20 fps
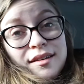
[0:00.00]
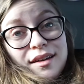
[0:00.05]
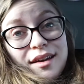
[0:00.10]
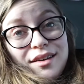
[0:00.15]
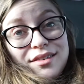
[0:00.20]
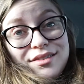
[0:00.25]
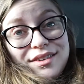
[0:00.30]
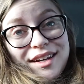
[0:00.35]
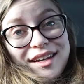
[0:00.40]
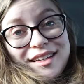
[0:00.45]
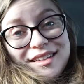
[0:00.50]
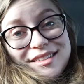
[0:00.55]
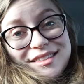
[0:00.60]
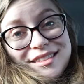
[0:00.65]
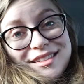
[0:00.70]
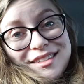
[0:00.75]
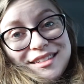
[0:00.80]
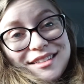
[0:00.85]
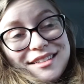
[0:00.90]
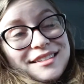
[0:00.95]
All right,
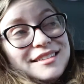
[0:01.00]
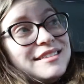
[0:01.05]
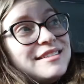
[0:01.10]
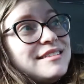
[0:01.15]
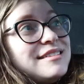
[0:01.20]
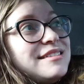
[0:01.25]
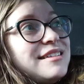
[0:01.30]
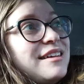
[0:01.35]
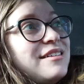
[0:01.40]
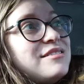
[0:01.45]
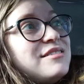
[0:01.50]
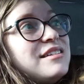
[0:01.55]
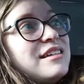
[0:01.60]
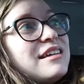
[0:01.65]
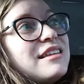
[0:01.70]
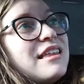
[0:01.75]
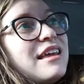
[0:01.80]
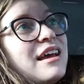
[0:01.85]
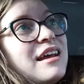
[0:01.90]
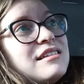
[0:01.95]
sounds
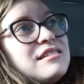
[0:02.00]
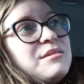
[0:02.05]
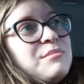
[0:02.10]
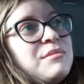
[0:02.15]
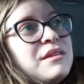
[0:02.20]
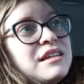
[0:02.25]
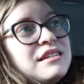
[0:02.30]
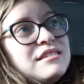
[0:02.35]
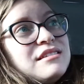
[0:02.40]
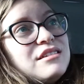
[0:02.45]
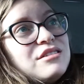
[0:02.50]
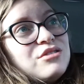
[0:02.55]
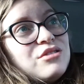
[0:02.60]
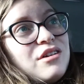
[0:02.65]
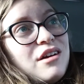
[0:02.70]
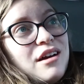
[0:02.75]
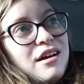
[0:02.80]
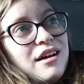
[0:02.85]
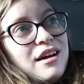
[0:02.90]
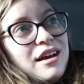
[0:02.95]
like they had some things to
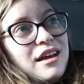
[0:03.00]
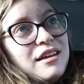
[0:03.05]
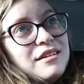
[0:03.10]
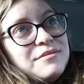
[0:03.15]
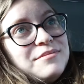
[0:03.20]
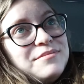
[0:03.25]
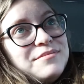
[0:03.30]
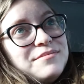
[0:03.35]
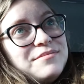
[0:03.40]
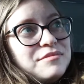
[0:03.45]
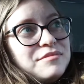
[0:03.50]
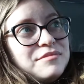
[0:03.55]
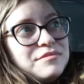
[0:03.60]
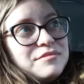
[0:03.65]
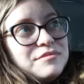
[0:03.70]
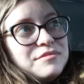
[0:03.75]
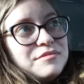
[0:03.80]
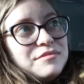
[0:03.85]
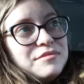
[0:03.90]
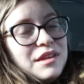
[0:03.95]
try
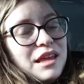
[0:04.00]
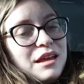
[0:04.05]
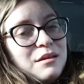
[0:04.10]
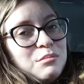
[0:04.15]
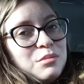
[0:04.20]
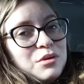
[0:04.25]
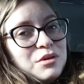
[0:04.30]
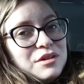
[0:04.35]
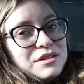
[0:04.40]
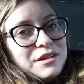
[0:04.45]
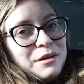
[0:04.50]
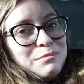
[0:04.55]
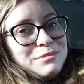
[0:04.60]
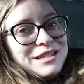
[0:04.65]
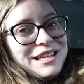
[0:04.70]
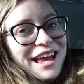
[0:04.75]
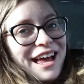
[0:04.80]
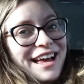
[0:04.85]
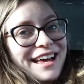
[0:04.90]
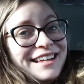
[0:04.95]
and is
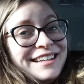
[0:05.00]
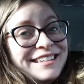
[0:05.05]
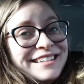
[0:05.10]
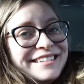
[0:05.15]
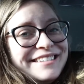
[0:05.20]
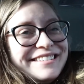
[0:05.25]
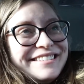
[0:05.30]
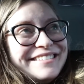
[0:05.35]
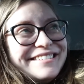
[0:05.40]
upset.